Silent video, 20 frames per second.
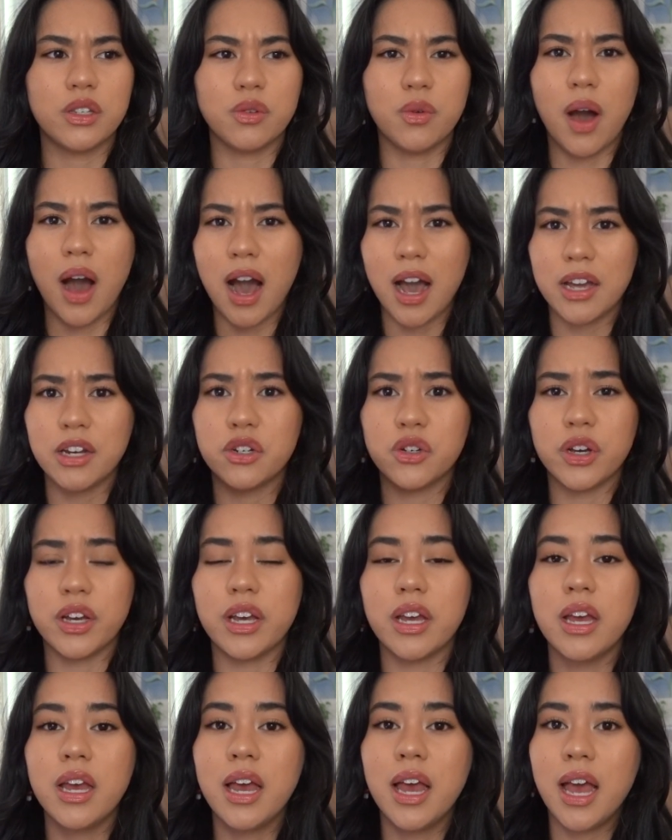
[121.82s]
to
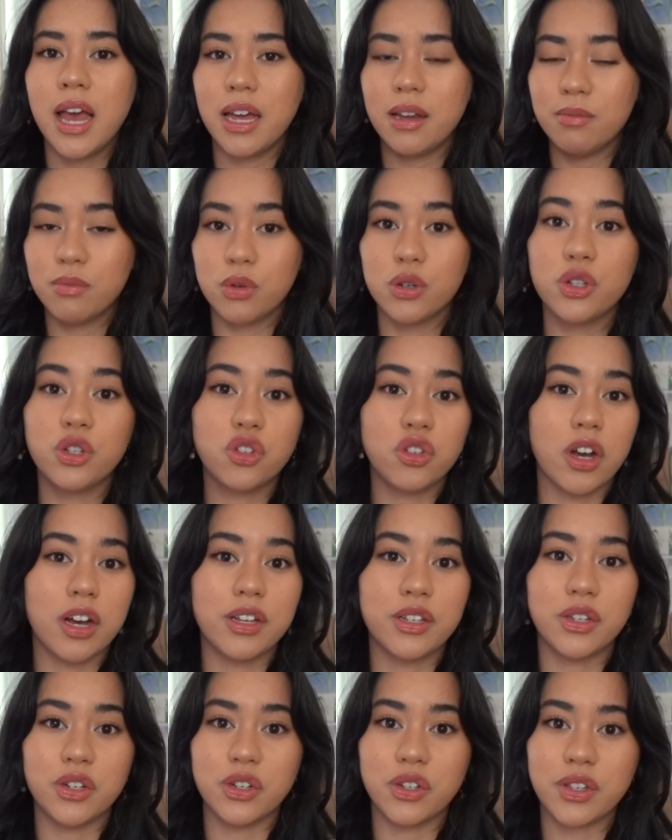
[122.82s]
hydrate and
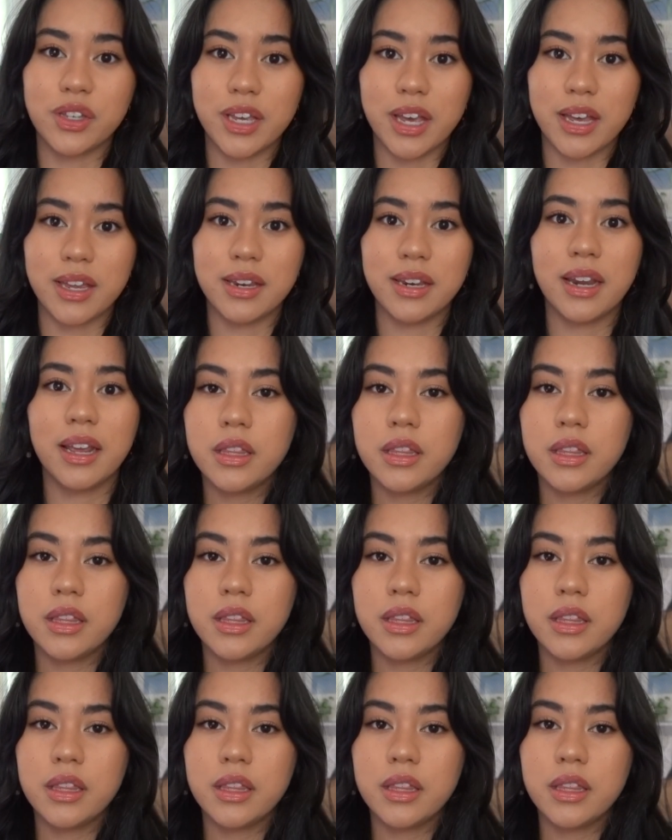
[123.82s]
moisturize your skin.